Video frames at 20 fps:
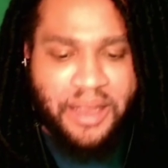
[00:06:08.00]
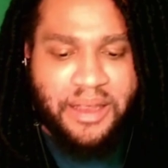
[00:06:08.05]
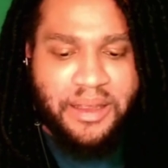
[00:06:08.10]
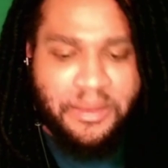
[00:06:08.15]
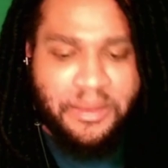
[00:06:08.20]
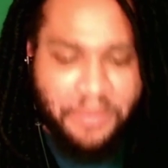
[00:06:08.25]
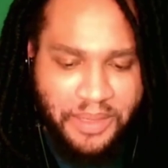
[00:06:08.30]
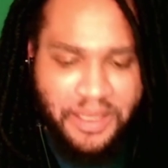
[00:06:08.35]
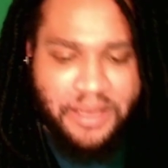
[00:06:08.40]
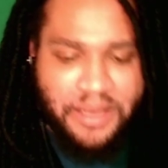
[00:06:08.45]

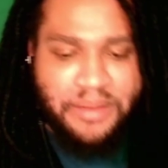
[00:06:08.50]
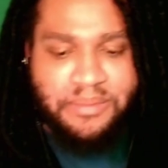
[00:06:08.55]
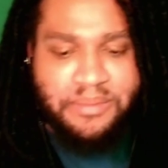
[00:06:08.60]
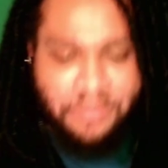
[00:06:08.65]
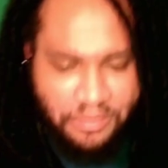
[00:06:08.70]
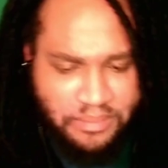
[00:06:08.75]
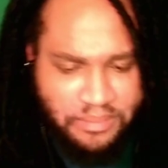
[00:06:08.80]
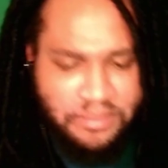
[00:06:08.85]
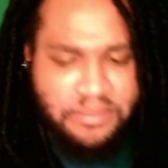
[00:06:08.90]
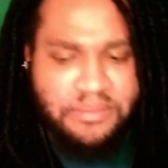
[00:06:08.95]

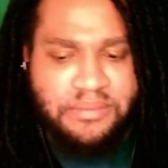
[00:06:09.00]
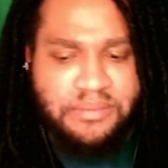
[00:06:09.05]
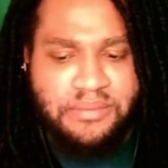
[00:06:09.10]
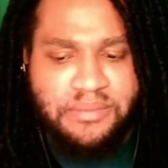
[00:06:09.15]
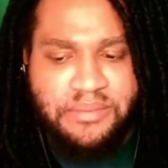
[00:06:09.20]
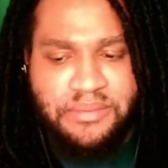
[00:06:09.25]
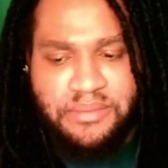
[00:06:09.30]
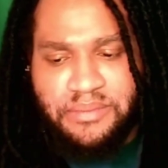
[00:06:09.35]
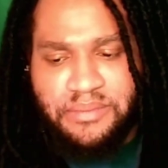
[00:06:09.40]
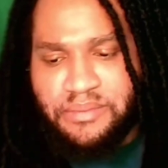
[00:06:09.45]

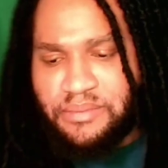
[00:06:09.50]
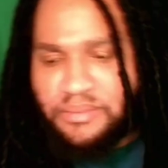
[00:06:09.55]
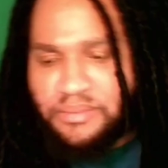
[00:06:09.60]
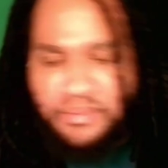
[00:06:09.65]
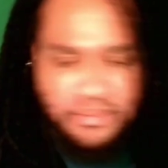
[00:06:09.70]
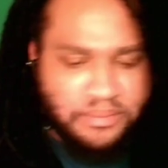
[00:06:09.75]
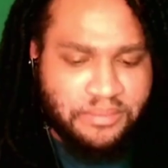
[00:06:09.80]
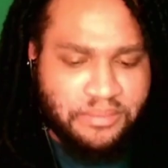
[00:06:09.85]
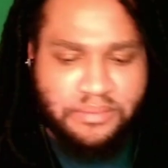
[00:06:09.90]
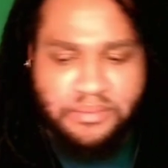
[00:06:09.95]

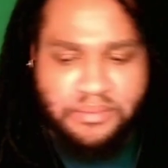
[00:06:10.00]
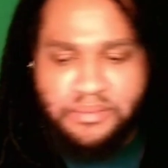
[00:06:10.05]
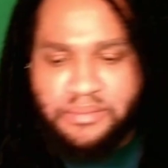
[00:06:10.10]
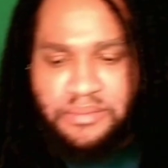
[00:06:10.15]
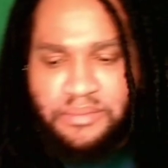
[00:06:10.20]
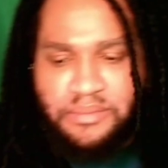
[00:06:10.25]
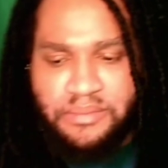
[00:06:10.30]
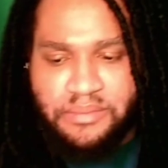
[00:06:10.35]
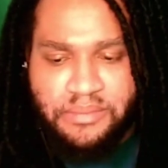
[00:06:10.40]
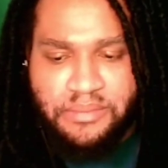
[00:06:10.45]

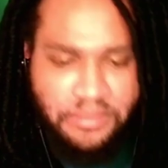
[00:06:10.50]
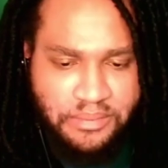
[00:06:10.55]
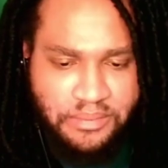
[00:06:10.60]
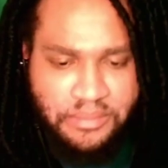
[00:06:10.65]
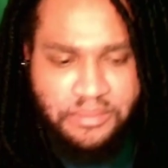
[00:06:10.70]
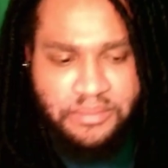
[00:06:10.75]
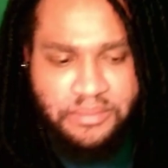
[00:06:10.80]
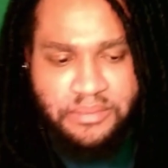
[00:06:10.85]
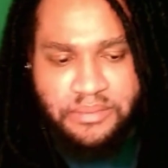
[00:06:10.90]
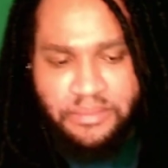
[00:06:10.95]

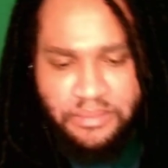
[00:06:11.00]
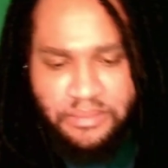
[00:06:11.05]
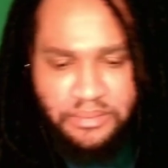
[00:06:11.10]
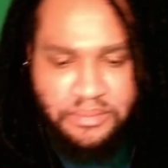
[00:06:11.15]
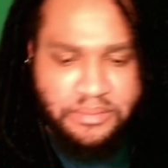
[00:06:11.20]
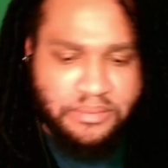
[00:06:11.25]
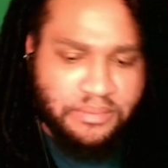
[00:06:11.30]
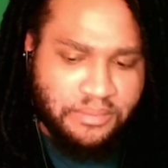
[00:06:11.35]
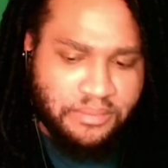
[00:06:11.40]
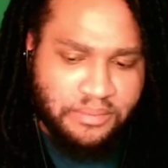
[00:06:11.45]

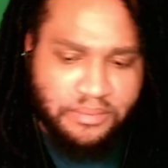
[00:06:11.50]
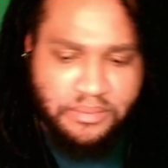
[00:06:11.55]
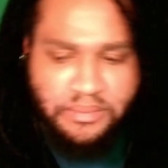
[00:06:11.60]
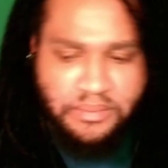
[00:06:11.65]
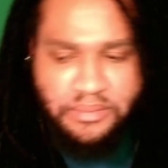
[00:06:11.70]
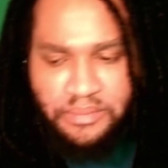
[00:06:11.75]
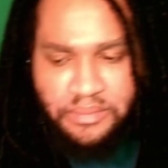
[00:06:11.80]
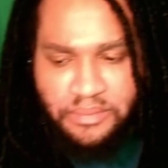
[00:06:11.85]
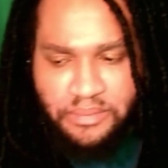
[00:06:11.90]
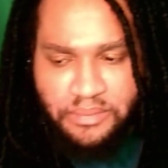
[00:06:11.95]

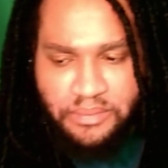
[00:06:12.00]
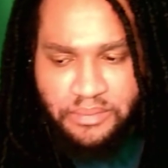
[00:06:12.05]
No one is speaking in this clip.